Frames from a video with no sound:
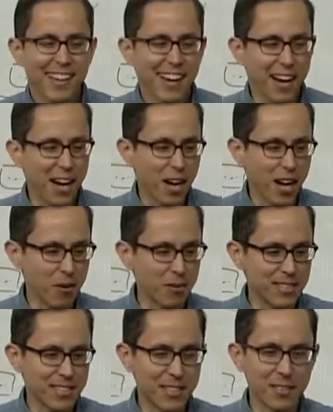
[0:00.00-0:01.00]
Uh, I
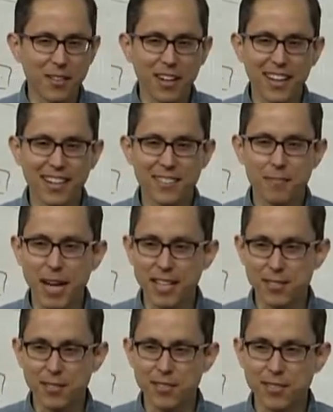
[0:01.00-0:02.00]
was an undergrad
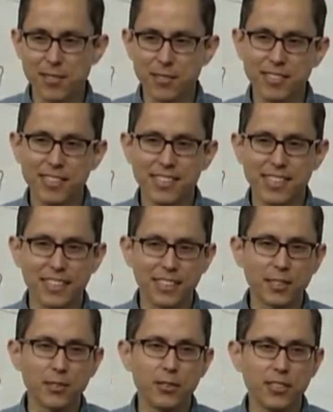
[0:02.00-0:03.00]
master's student in
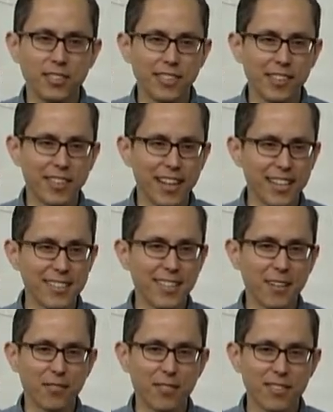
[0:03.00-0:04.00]
electrical engineering at
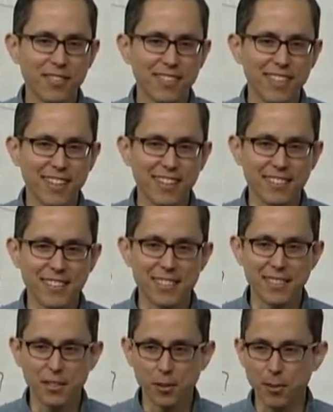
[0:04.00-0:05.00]
Stanford, uh,
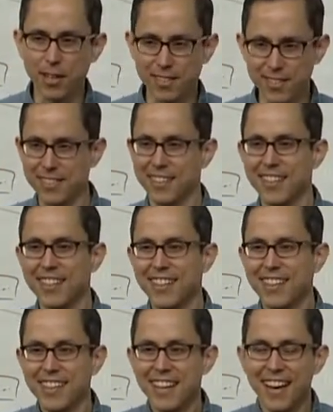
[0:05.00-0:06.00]
did signal processing.
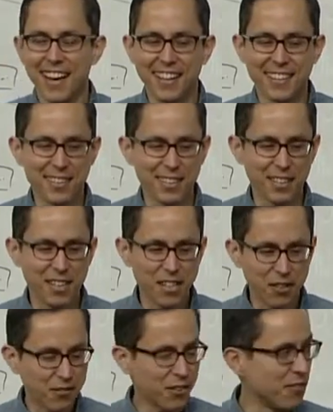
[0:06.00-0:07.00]
And uh,
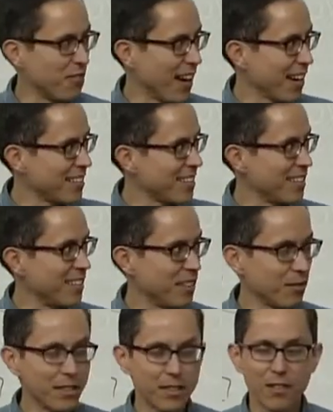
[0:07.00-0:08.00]
another fun fact, the
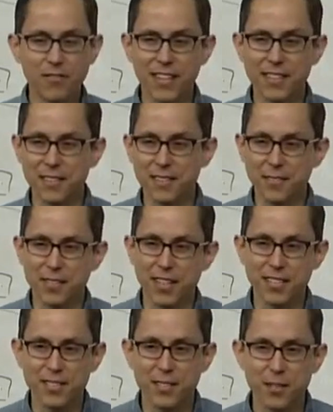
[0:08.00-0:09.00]
three co-founders of
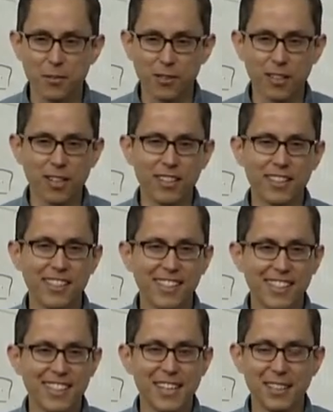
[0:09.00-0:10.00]
Gusto were all
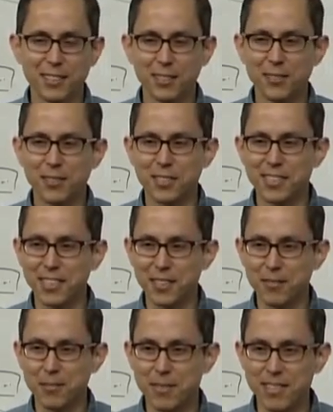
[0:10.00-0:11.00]
electrical engineering
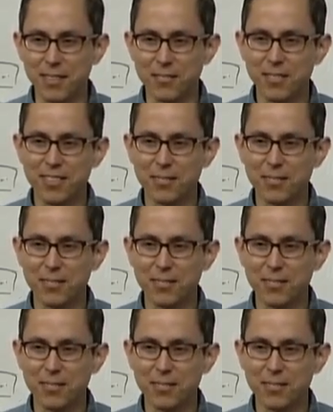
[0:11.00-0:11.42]
from Stanford,